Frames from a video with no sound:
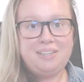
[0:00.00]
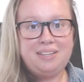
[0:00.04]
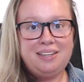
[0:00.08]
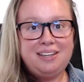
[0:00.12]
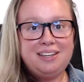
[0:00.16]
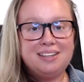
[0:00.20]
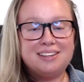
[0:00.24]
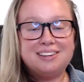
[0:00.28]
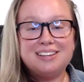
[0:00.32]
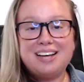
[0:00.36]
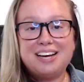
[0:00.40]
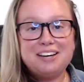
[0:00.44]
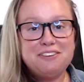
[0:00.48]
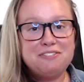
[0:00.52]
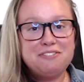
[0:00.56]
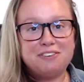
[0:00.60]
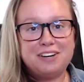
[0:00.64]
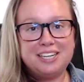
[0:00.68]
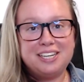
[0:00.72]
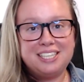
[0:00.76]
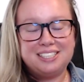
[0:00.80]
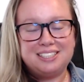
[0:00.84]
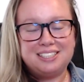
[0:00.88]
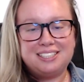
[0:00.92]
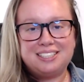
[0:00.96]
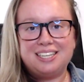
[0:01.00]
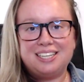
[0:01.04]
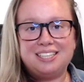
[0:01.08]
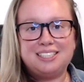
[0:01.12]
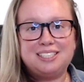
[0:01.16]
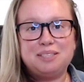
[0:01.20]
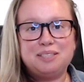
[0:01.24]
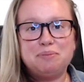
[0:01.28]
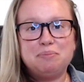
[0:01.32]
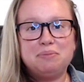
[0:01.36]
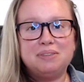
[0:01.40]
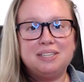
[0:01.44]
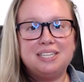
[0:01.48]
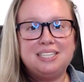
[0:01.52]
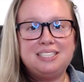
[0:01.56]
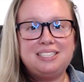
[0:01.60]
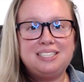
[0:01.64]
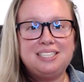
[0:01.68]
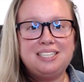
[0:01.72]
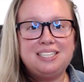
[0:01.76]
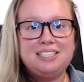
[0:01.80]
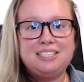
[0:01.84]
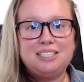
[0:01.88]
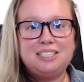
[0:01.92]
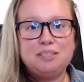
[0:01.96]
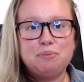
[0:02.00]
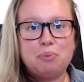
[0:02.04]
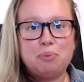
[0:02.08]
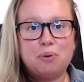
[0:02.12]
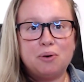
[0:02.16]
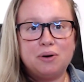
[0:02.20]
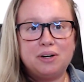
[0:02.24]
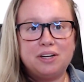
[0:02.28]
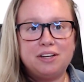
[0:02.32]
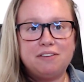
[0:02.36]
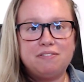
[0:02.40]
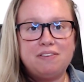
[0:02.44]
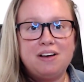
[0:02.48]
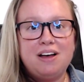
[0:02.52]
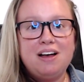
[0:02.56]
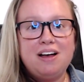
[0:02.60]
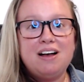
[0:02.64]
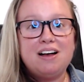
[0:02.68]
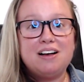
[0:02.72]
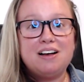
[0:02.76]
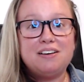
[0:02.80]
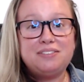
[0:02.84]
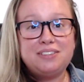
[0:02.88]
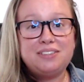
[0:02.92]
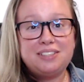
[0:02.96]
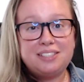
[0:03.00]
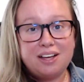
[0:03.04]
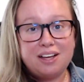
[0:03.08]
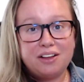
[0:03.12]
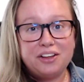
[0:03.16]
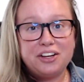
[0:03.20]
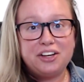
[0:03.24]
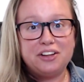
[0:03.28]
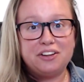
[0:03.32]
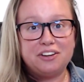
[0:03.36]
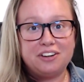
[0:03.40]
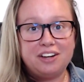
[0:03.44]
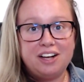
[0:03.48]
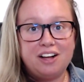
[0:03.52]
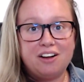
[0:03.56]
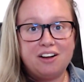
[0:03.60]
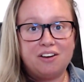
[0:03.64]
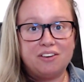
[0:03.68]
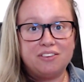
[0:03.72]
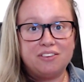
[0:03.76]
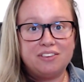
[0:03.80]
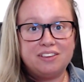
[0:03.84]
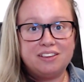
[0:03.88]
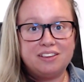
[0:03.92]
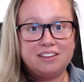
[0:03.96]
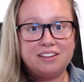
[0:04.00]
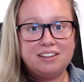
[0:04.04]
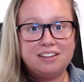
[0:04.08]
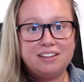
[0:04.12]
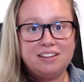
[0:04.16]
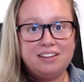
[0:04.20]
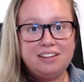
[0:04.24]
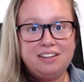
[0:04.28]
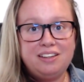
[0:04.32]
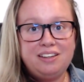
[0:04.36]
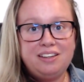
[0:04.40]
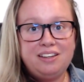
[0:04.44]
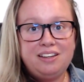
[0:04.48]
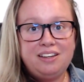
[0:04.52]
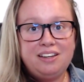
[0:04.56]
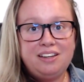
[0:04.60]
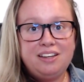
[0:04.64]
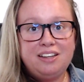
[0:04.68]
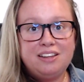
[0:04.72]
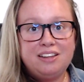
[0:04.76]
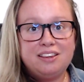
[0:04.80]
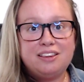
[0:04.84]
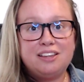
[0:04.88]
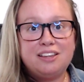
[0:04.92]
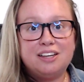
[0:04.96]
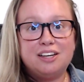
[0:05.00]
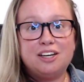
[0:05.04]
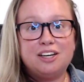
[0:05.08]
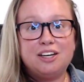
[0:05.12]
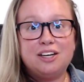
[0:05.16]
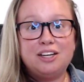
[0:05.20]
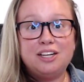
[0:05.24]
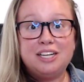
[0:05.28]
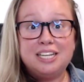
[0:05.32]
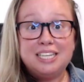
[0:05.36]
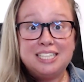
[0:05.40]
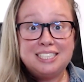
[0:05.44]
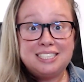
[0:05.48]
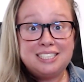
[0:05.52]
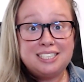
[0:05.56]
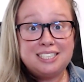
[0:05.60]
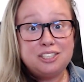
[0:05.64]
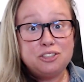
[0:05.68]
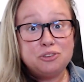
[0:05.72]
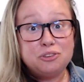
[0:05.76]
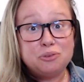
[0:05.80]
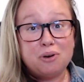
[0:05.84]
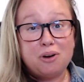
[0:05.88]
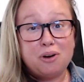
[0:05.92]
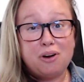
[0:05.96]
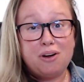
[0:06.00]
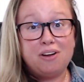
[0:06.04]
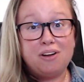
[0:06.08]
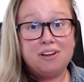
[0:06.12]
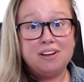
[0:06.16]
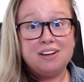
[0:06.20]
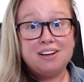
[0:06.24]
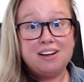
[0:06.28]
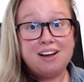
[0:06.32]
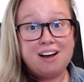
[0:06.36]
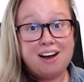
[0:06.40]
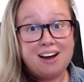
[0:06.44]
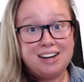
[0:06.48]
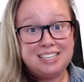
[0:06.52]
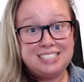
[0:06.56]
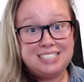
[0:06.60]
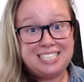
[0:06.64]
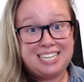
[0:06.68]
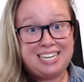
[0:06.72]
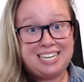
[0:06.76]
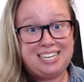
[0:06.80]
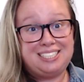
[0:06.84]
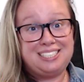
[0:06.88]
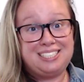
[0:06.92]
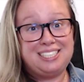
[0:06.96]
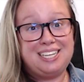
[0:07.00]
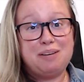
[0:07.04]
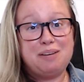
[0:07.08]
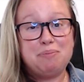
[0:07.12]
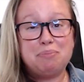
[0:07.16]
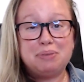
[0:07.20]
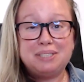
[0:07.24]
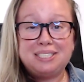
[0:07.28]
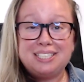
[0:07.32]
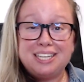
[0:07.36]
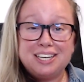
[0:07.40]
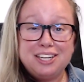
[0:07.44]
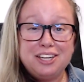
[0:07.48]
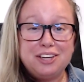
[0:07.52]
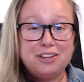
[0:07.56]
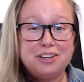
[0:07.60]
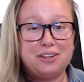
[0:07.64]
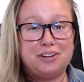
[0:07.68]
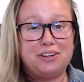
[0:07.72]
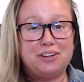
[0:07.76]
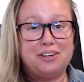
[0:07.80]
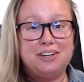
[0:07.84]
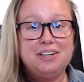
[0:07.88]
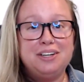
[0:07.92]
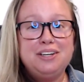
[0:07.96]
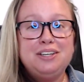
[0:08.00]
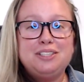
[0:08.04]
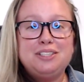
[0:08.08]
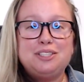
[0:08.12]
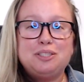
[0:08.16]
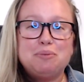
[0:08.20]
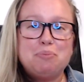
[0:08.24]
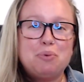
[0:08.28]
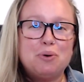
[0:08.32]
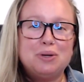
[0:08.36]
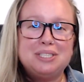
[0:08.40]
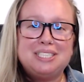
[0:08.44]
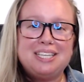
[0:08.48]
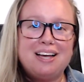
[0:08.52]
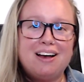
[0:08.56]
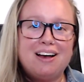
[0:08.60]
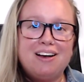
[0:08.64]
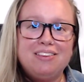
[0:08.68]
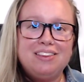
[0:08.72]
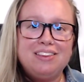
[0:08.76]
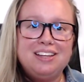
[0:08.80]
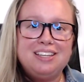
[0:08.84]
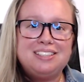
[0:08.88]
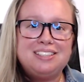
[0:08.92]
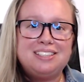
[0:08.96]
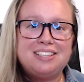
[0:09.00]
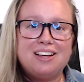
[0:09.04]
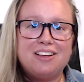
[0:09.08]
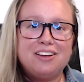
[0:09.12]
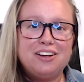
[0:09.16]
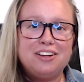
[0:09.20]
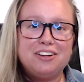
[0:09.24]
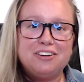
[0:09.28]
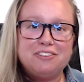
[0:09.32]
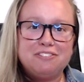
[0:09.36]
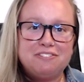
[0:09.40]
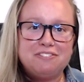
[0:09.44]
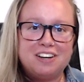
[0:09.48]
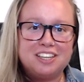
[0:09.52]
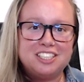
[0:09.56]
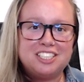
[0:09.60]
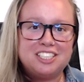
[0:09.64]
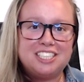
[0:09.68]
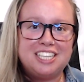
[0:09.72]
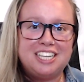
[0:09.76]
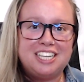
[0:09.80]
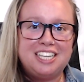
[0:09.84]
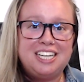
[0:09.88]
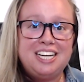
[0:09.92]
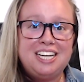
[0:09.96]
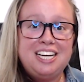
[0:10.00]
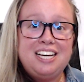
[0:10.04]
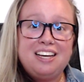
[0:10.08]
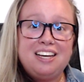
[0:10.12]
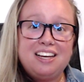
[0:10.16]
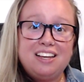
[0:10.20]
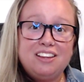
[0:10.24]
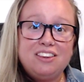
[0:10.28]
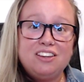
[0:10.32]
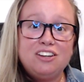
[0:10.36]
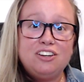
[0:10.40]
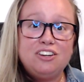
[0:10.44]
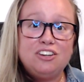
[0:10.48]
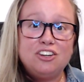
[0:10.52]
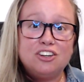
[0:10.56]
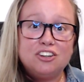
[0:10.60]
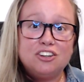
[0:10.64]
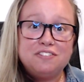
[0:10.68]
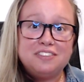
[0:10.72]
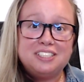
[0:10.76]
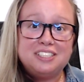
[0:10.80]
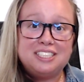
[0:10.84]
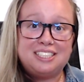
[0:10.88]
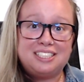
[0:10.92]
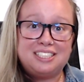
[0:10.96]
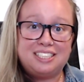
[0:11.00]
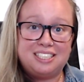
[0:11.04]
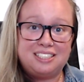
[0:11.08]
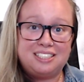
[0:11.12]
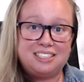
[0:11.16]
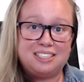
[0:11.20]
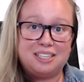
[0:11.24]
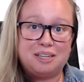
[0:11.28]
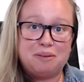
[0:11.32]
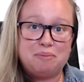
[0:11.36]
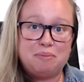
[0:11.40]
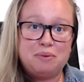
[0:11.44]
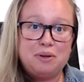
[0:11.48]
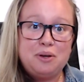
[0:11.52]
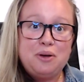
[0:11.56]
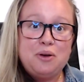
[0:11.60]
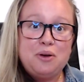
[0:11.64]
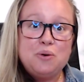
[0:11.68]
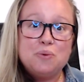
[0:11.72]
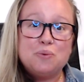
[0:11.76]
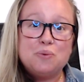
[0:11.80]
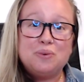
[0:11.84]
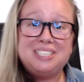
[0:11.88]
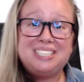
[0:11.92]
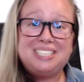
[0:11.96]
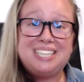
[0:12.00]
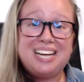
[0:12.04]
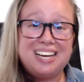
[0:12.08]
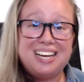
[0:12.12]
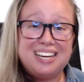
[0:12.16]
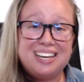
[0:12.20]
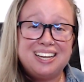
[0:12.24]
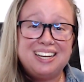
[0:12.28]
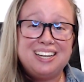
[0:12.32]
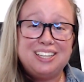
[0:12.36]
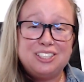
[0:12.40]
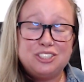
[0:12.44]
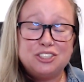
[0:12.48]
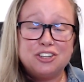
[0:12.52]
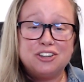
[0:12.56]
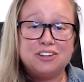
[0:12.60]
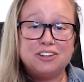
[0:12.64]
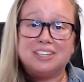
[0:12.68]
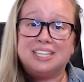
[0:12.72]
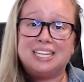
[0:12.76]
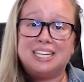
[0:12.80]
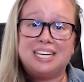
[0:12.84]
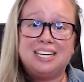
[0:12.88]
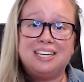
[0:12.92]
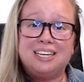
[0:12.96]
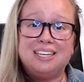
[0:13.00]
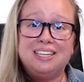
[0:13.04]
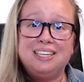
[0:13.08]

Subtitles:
Like frankincense, Melissa is supportive of cellular health. The citral content in particular supports healthy cellular function in the nervous system when taken internally.